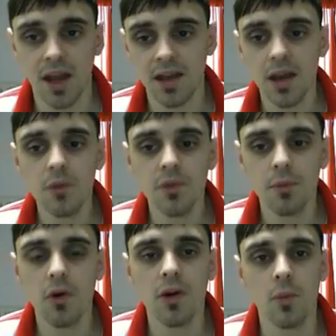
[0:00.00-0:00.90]
And then there was a
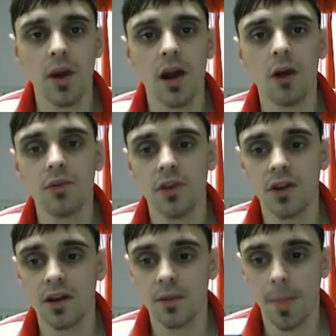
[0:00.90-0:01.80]
point where I was
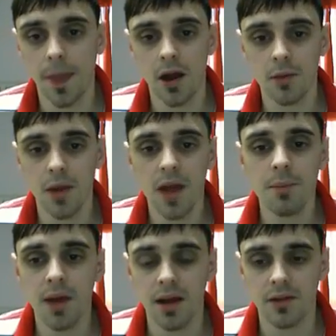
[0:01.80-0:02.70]
earning, my
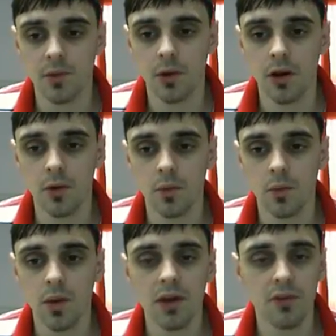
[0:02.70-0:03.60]
ad packs were
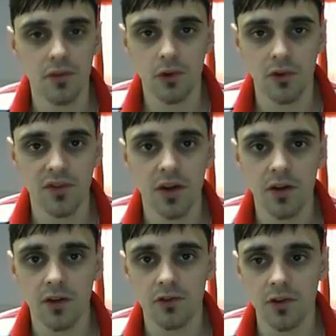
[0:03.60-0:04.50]
well over sort of
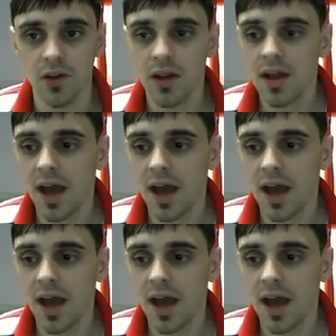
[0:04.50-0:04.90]
500,